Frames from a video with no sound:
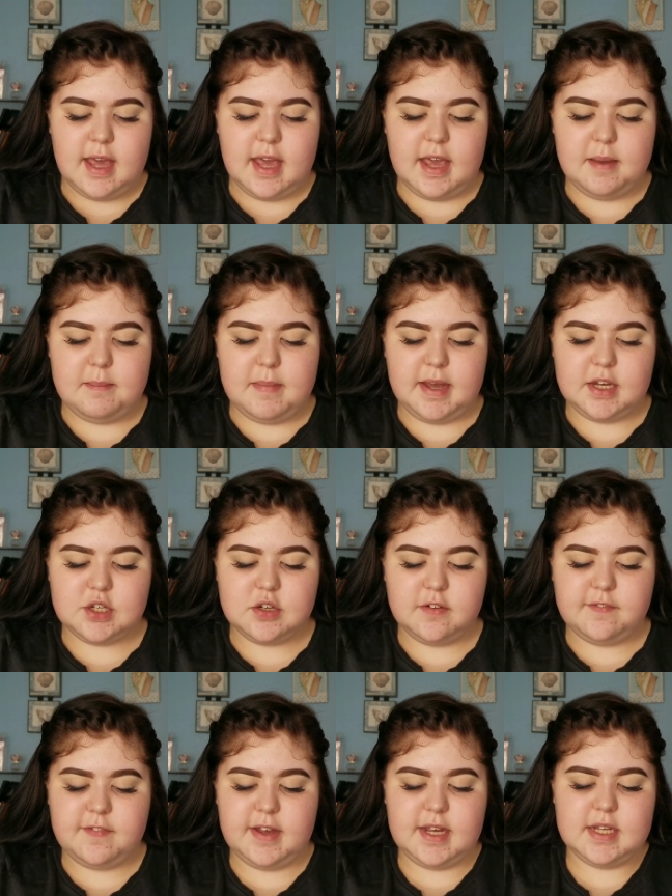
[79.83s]
It makes your
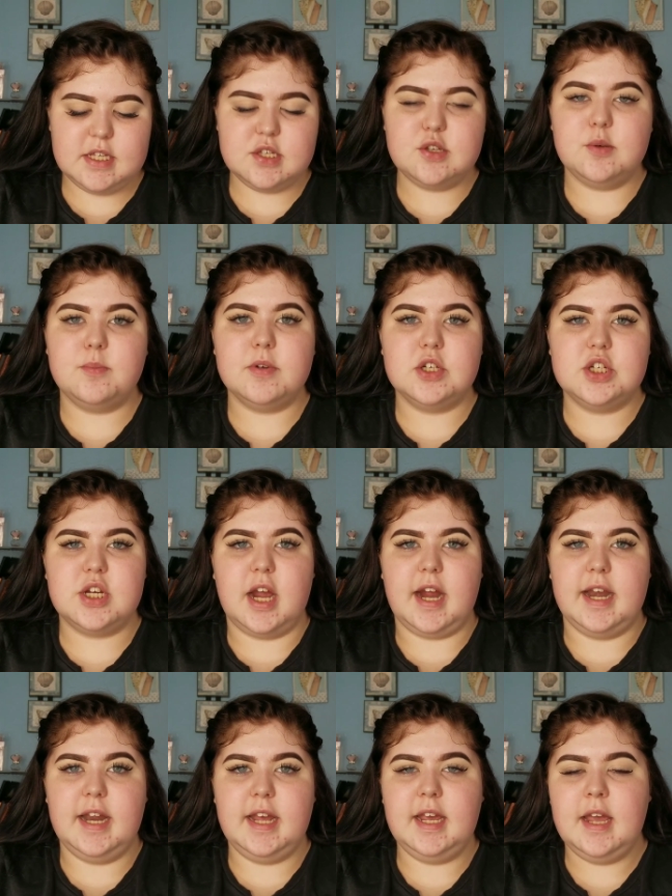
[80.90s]
face super
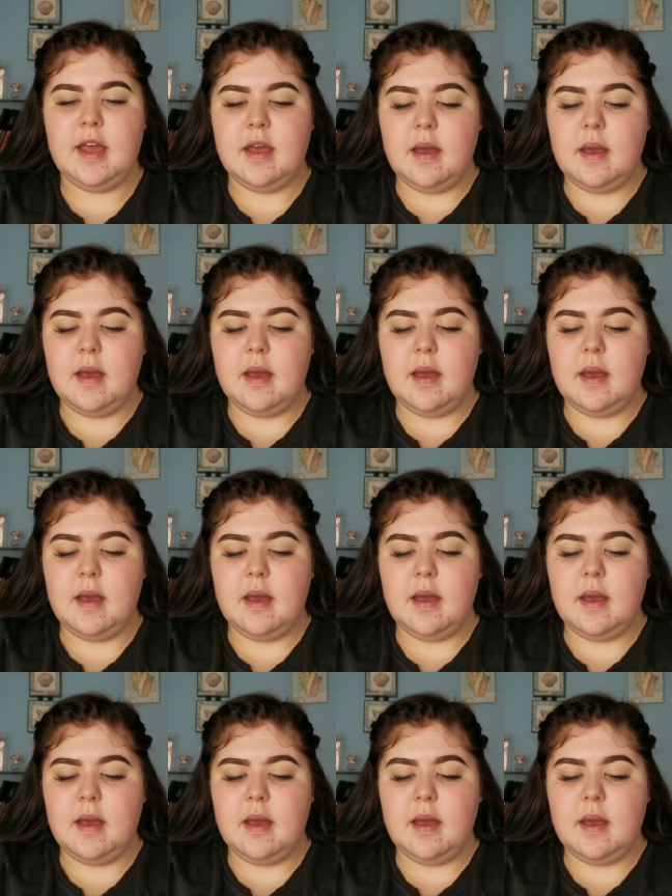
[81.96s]
shiny,